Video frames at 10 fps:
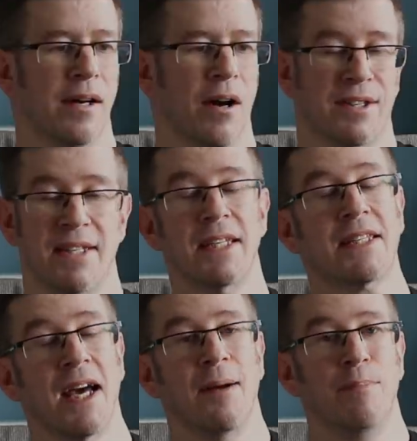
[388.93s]
I
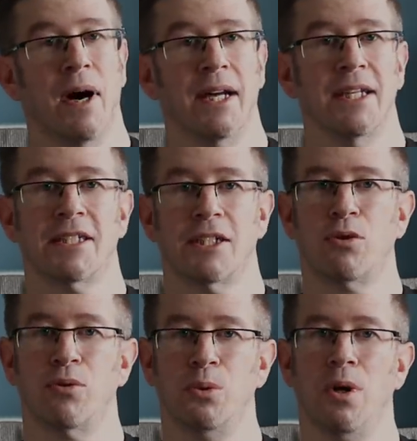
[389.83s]
did um, manage to
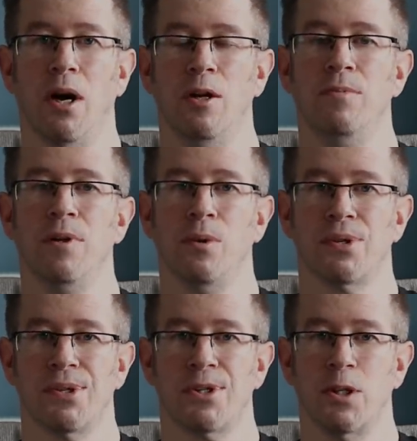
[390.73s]
crawl home. It
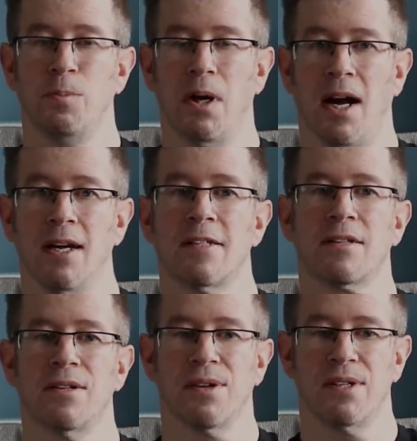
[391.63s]
wasn't too bad
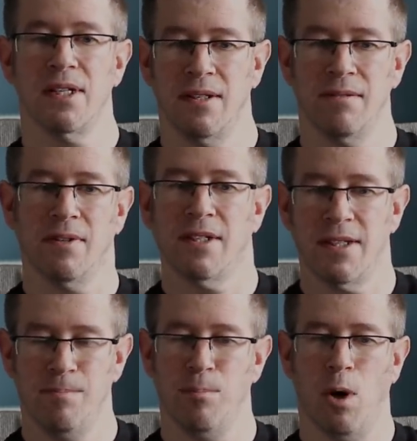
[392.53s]
because I didn't it
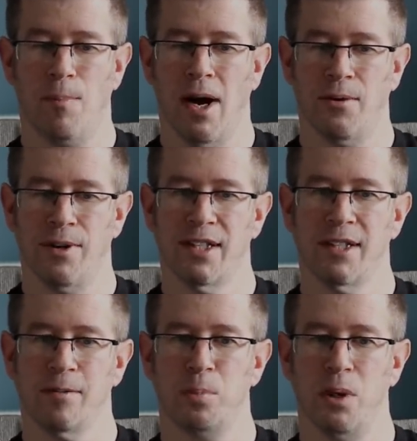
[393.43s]
didn't bottom out or
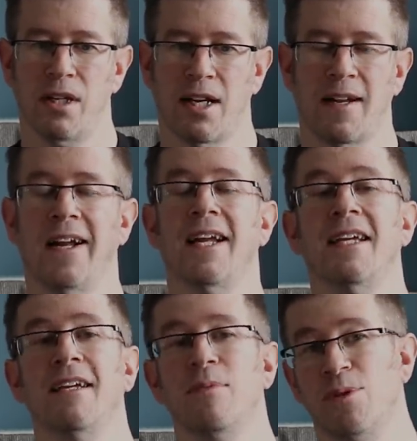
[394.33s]
anything, but
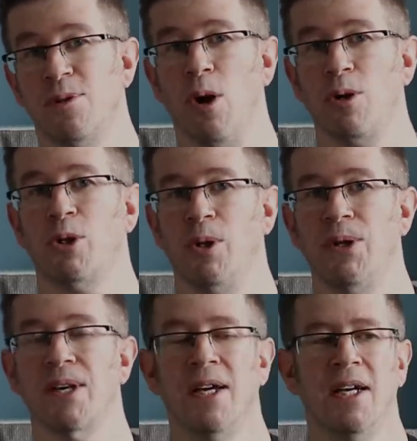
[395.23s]
clearly it was not
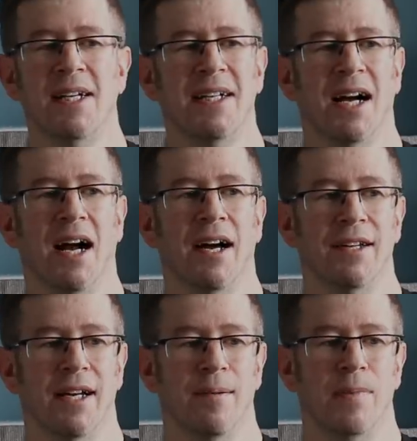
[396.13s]
good.
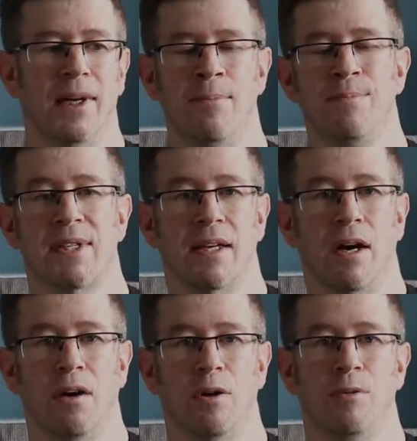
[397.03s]
And um, limped it
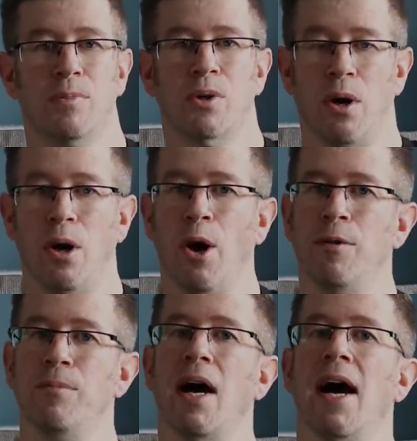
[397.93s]
home, got
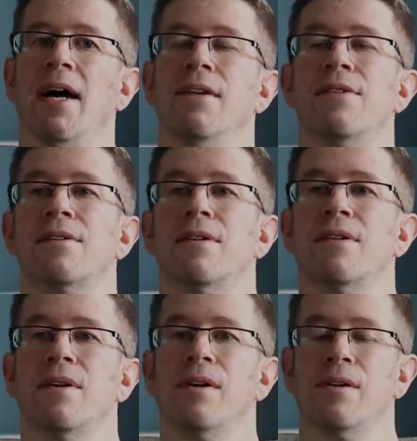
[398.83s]
home, and
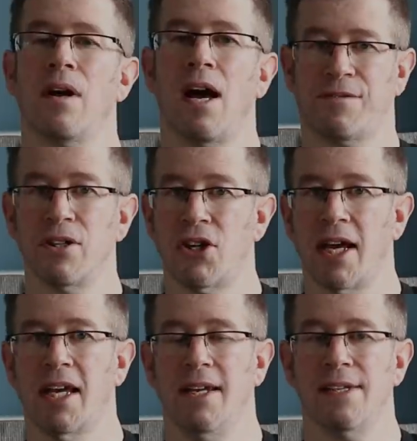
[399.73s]
uh, after
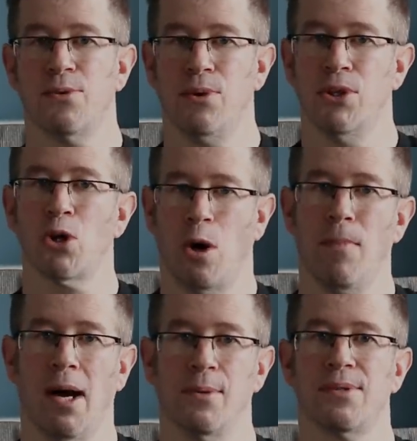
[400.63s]
checking into it, the top
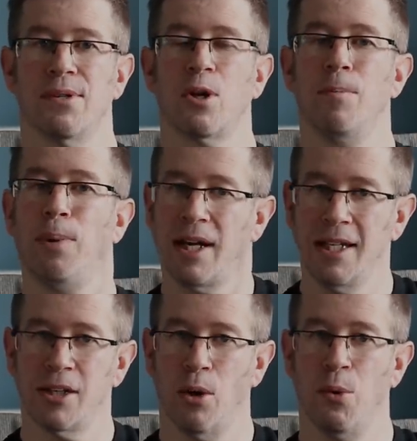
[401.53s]
mount had
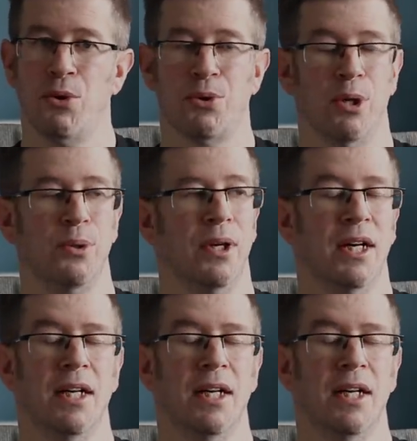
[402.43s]
completely gone through.